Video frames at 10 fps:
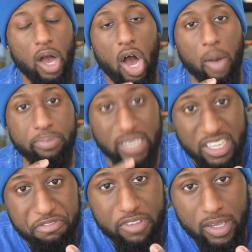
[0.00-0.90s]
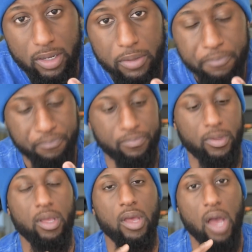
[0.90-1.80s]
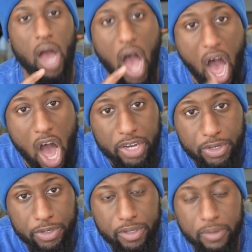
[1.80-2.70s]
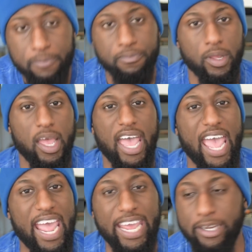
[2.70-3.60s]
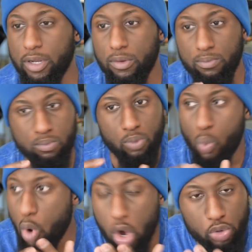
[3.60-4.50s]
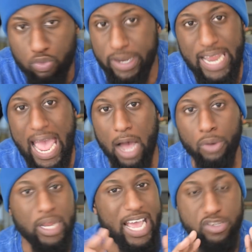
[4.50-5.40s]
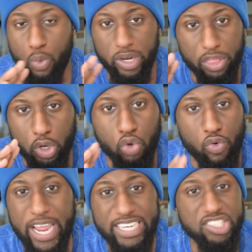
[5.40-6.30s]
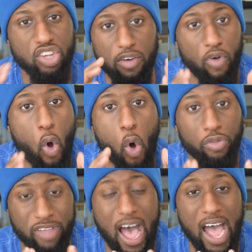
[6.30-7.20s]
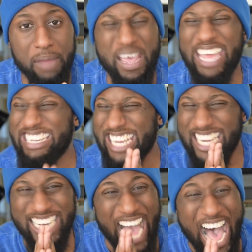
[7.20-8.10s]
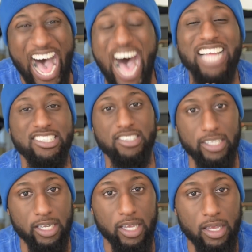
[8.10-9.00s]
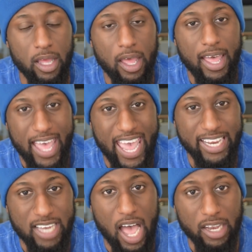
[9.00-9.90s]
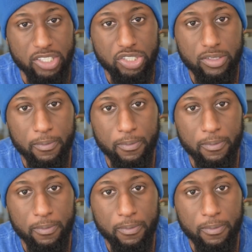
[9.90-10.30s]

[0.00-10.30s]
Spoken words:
uplifted, honored, and world-renowned as one of the greatest of all time, and constantly acknowledged.